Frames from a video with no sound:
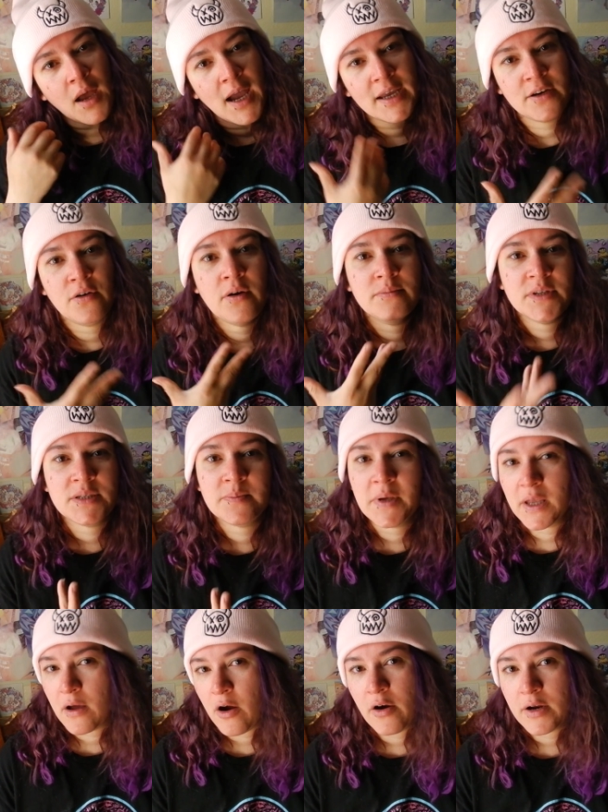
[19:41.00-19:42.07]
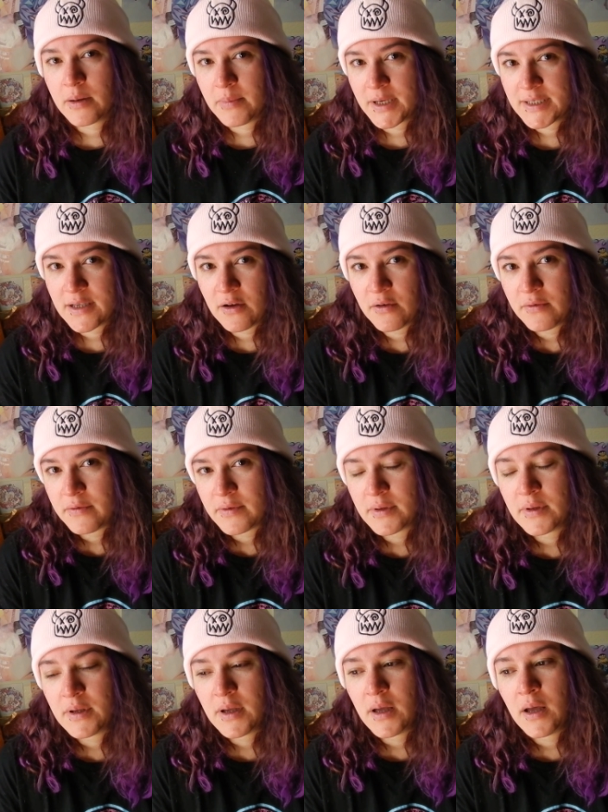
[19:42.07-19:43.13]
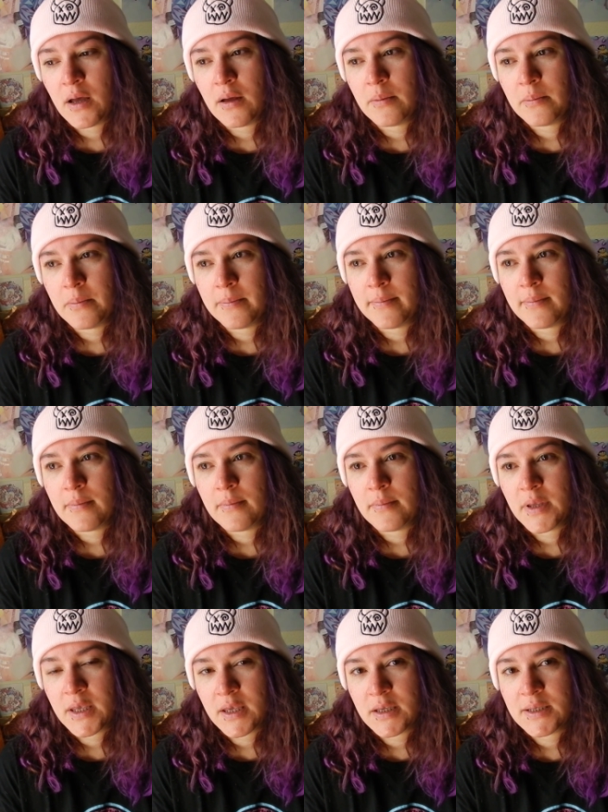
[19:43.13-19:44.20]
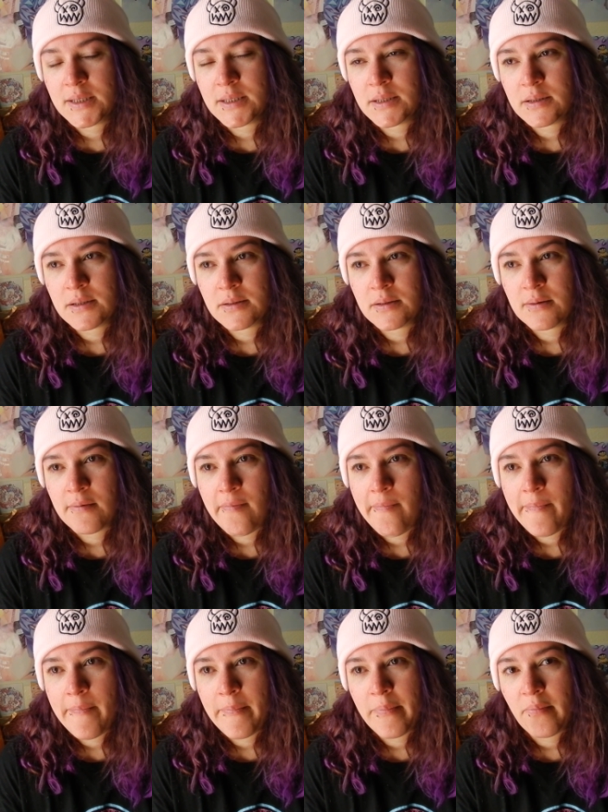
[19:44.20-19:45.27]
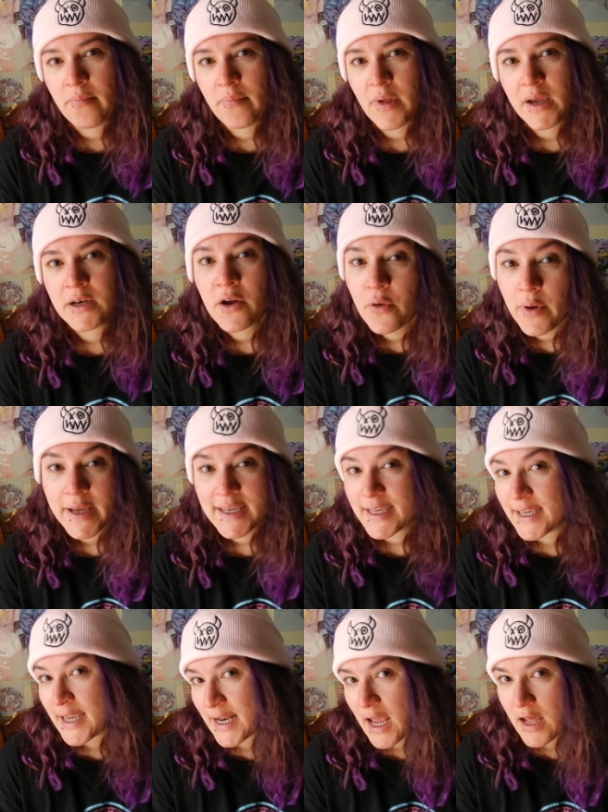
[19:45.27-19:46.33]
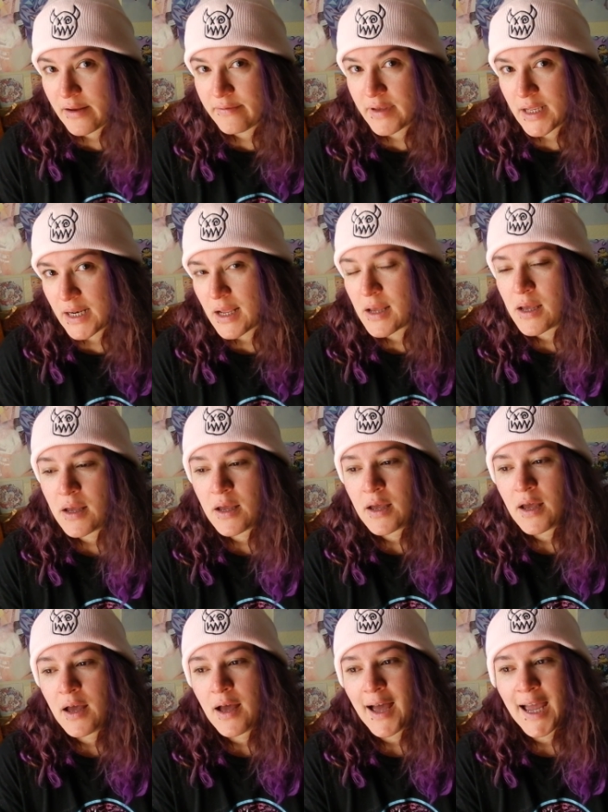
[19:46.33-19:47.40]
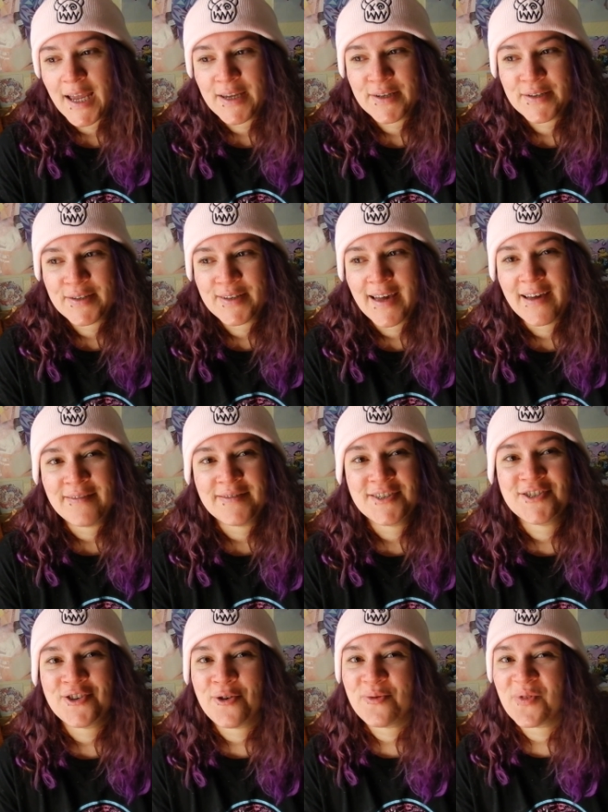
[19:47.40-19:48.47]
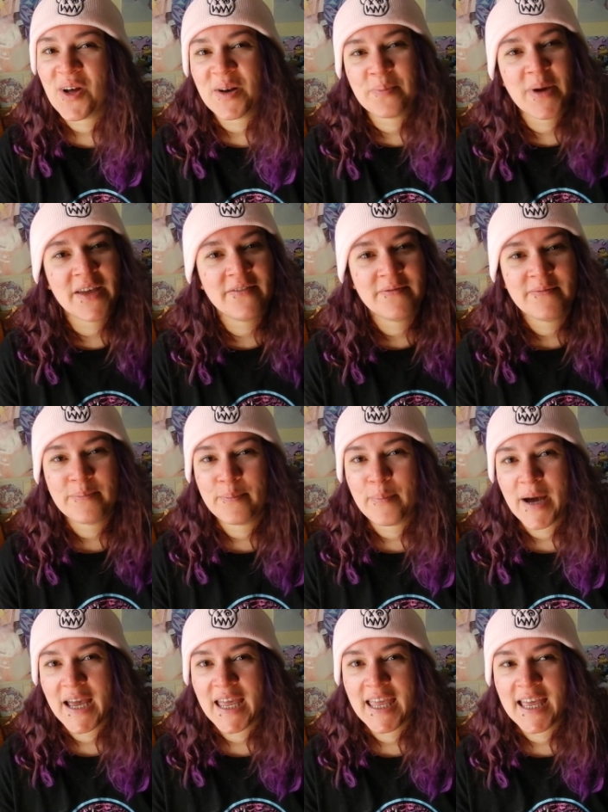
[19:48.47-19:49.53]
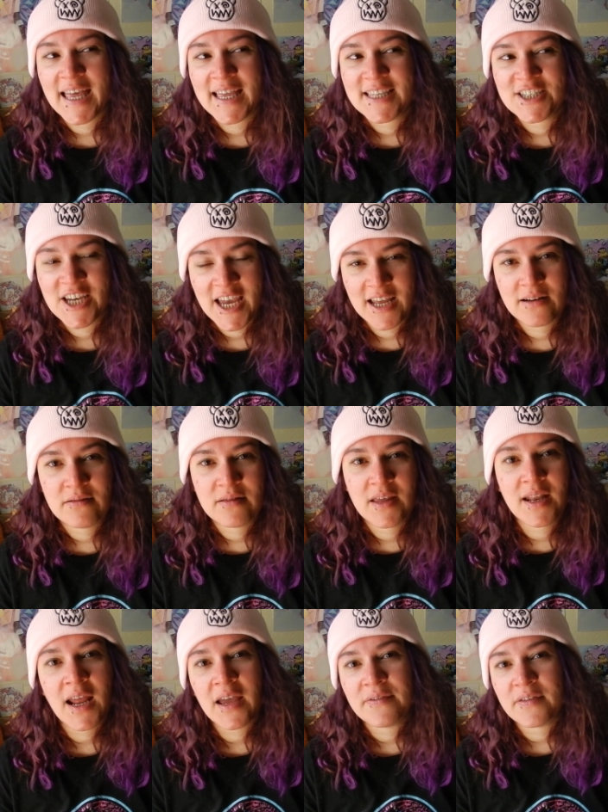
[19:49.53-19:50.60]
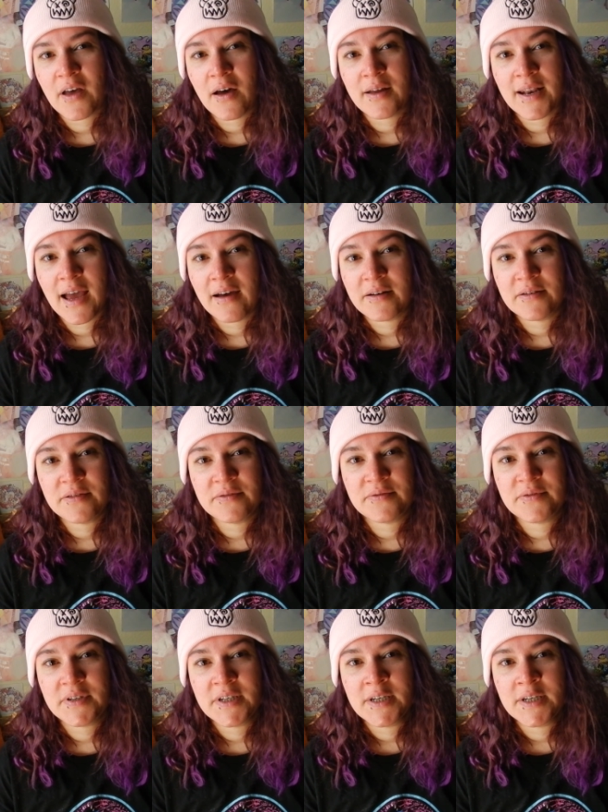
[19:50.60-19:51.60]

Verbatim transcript: I know I'm just being hard on myself. Um, because I know I can get out of it. I have shown on my my channel that I've gotten out of